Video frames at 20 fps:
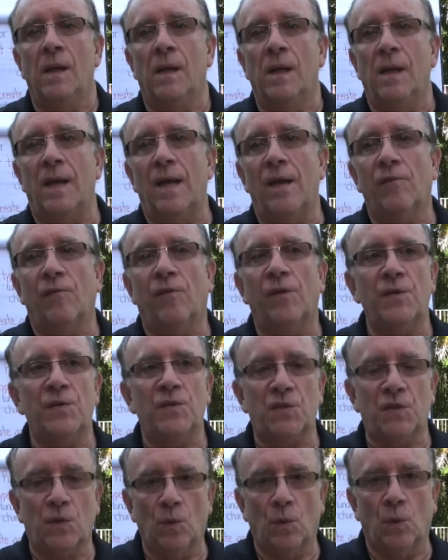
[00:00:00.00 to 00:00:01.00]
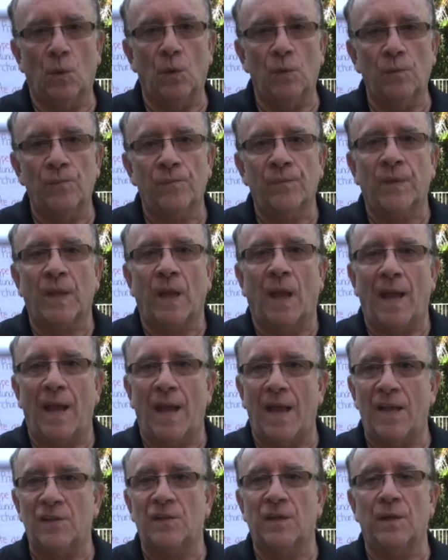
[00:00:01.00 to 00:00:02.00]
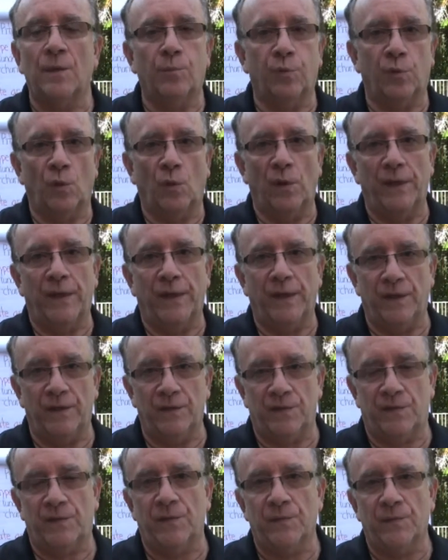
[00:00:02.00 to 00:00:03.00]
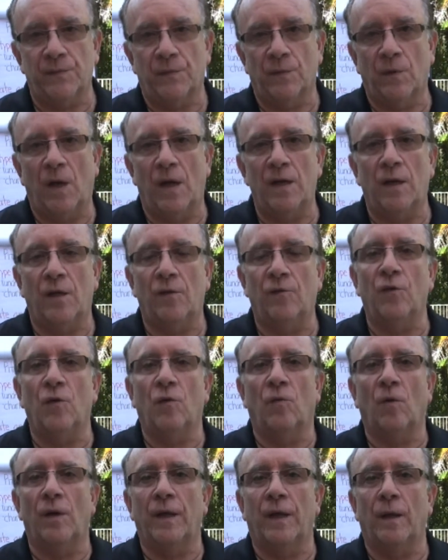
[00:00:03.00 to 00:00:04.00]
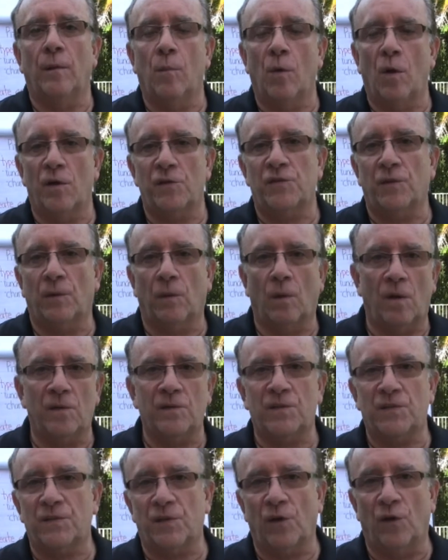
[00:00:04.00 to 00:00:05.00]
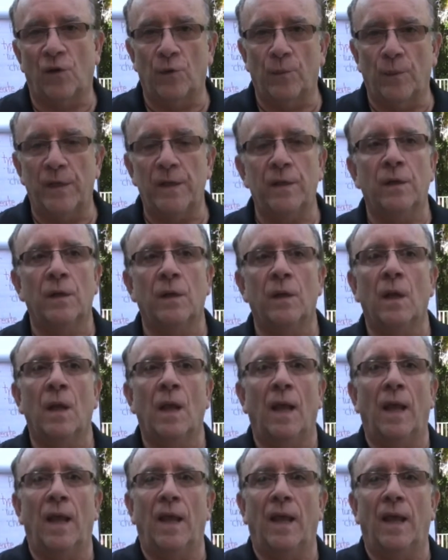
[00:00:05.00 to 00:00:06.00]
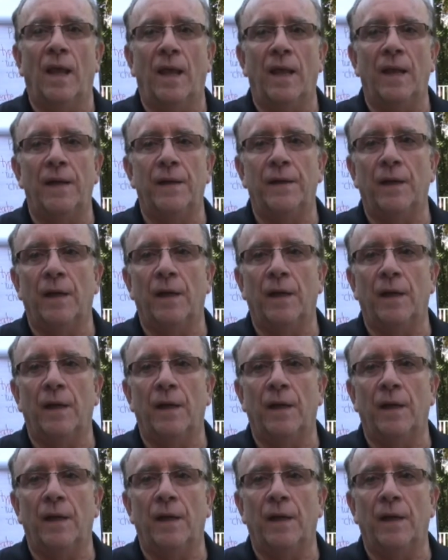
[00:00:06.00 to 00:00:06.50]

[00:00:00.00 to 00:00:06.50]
Every school has employees, right? If you're running a martial arts tournament and